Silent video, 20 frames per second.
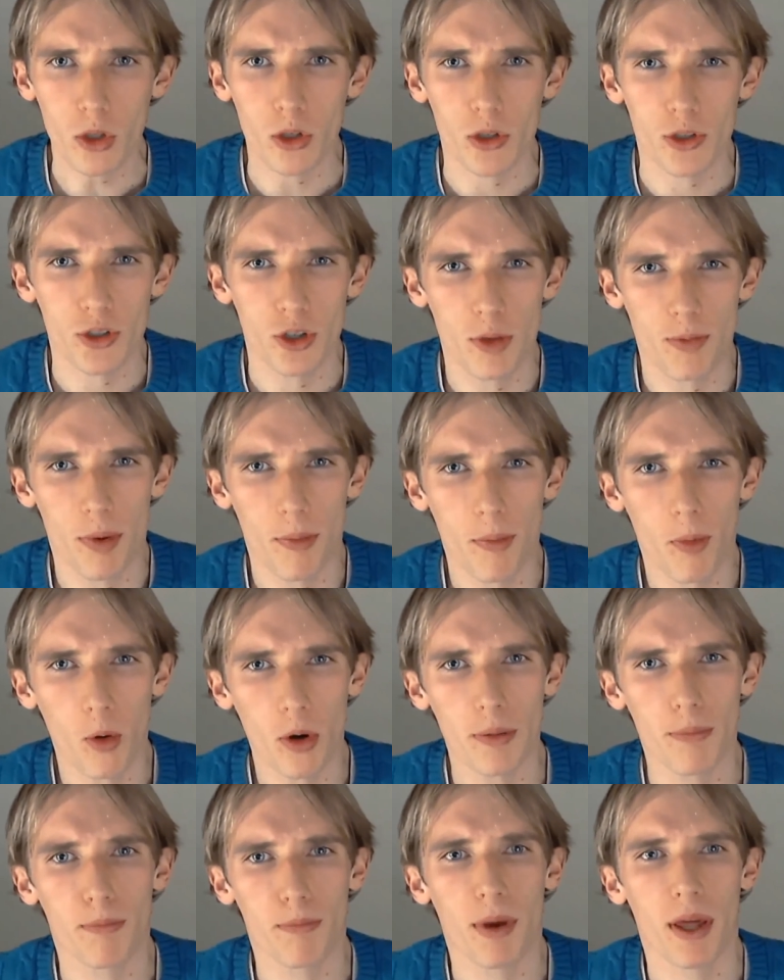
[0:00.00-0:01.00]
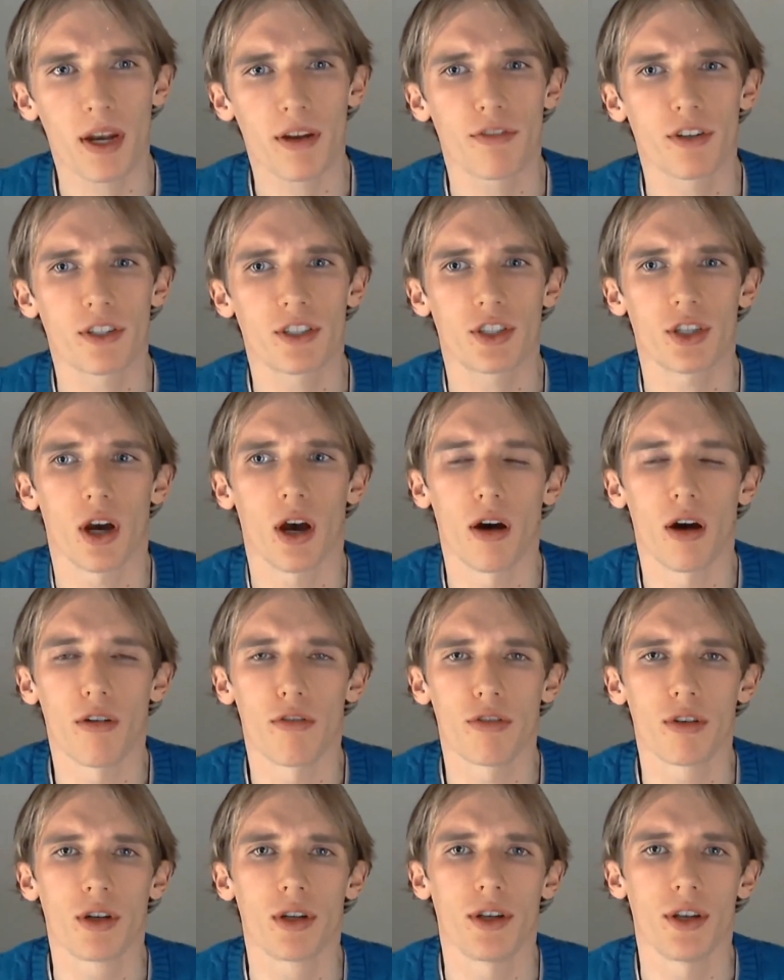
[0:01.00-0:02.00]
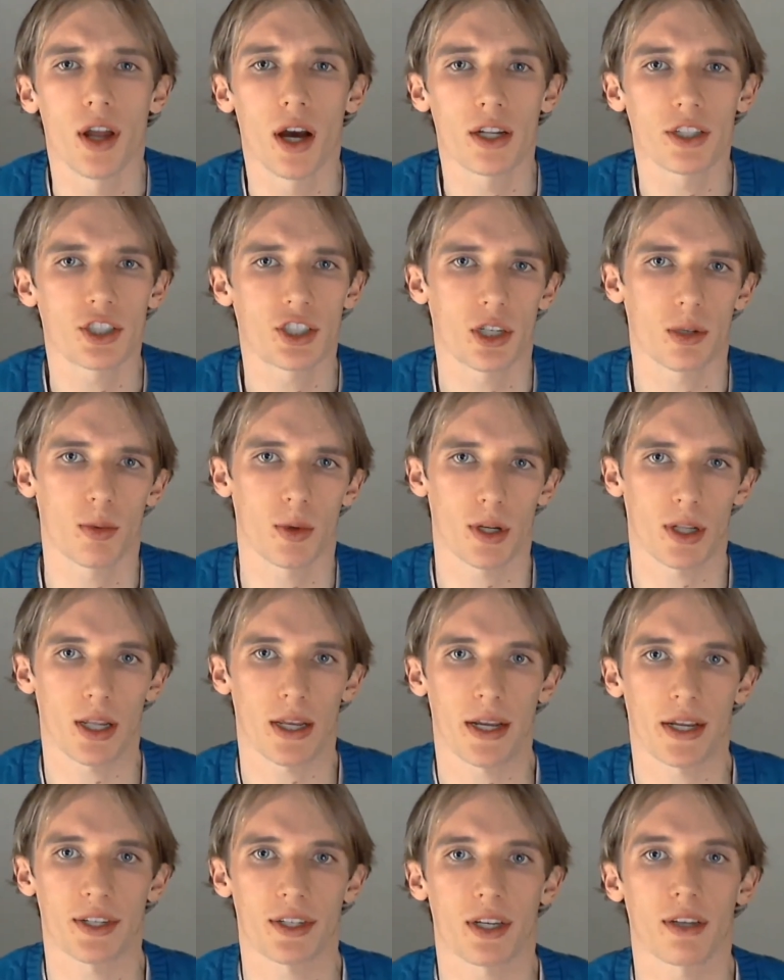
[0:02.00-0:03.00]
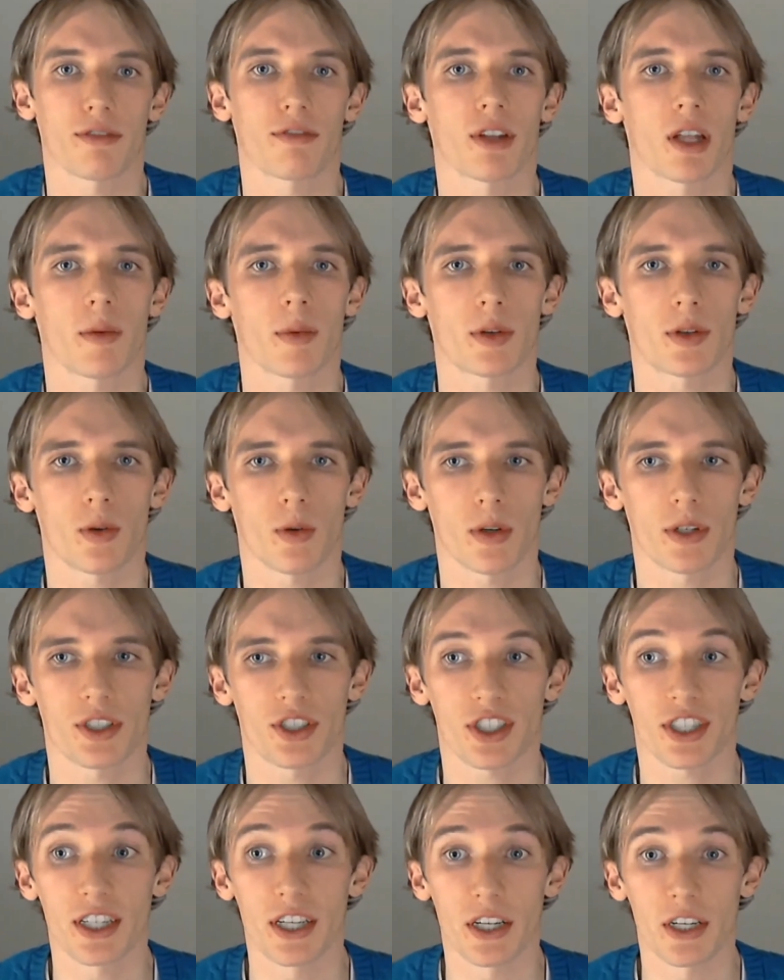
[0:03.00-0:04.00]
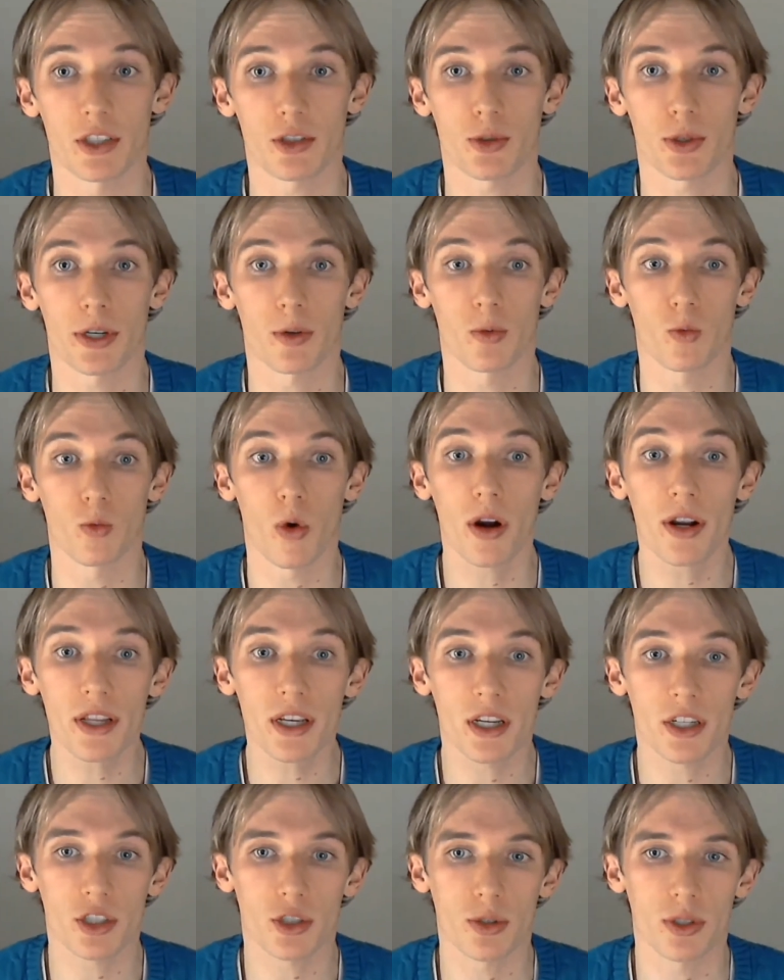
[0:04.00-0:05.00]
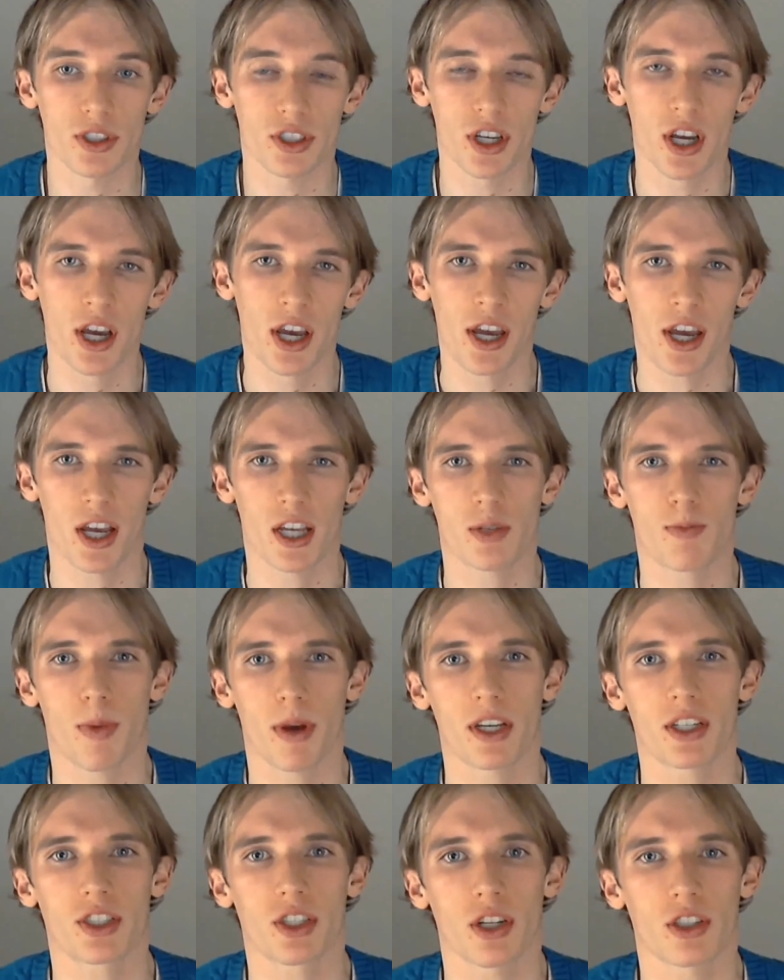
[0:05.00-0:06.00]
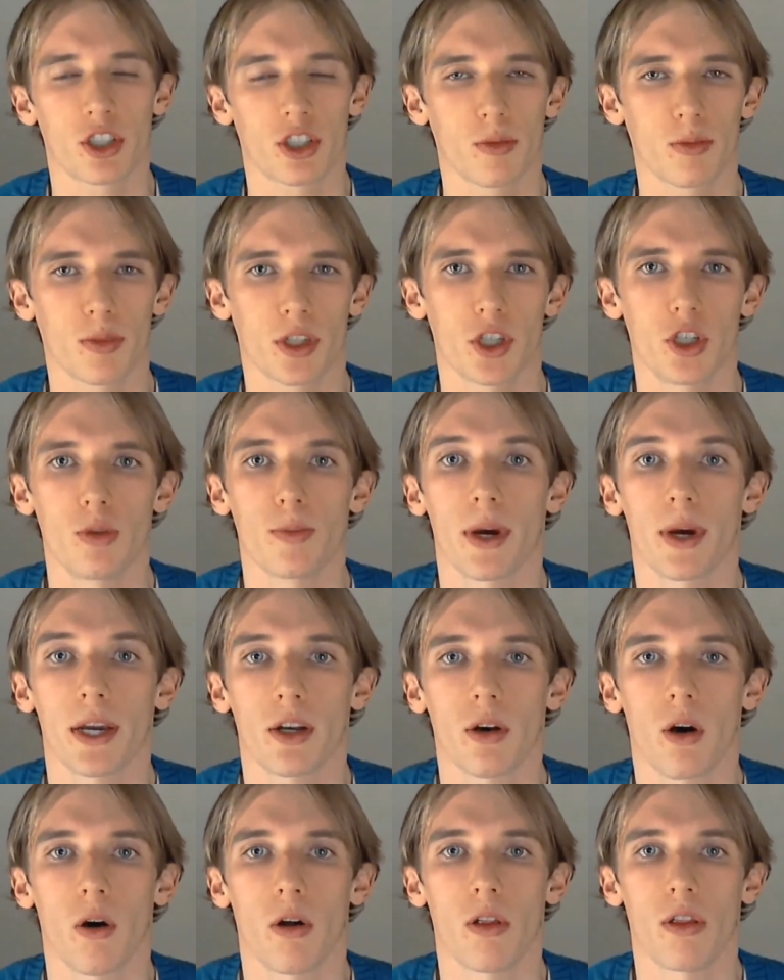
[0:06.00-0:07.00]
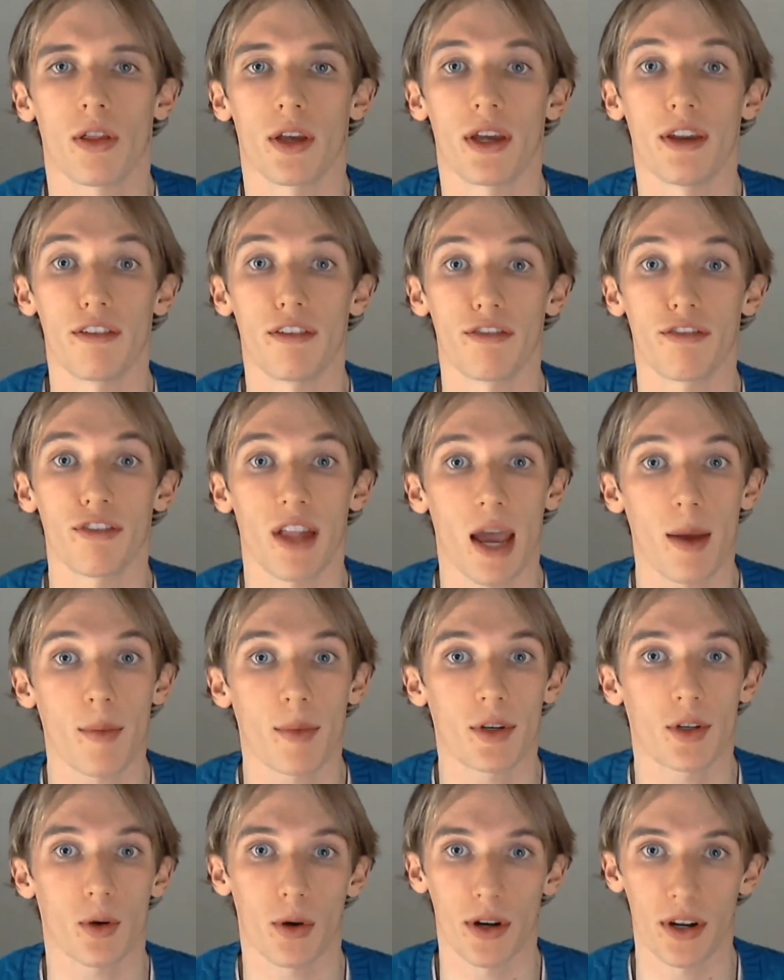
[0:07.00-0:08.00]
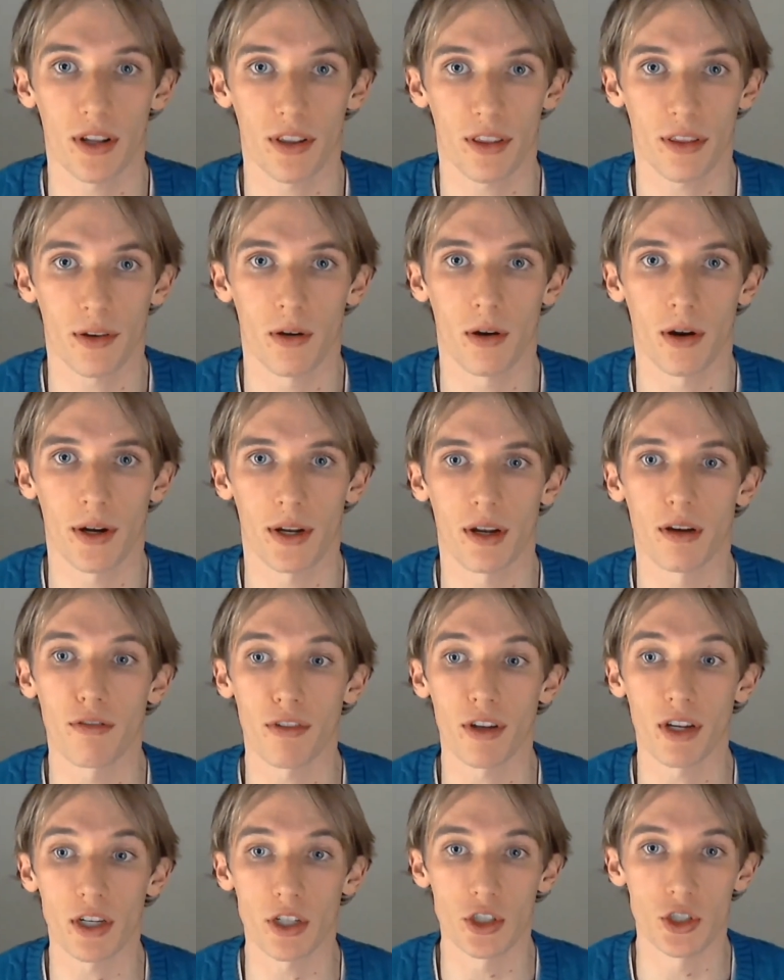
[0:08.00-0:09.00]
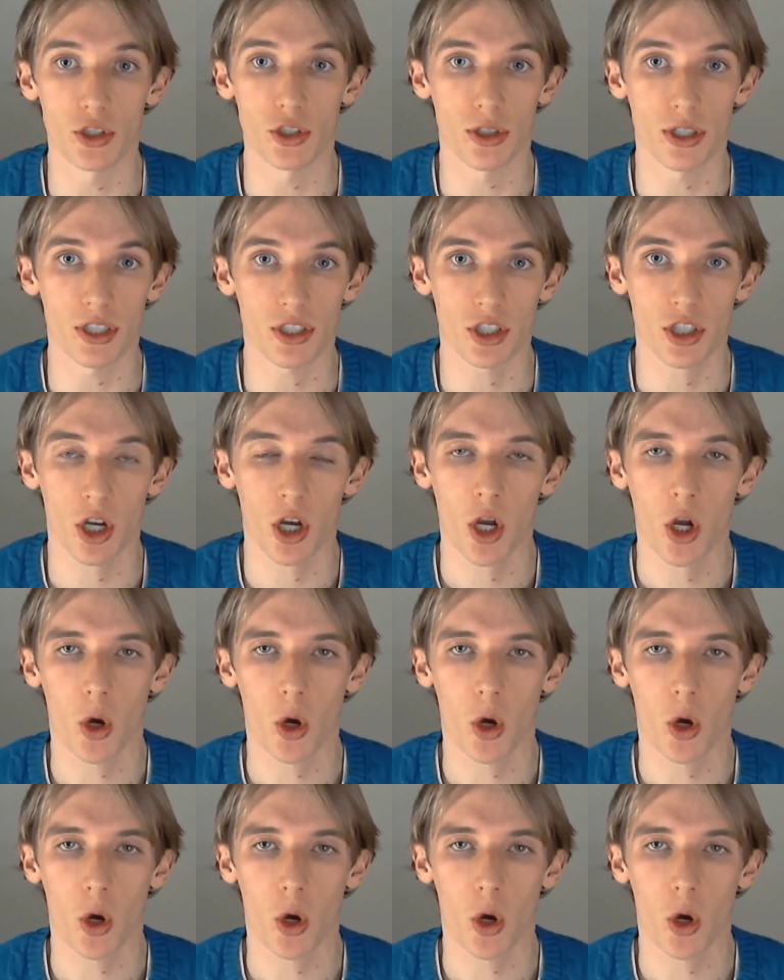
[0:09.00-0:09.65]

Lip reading: So the purported benefits of non-steroidal anti-inflammatories in treating running injuries is based on something you might call the inflammatory theory of injuries,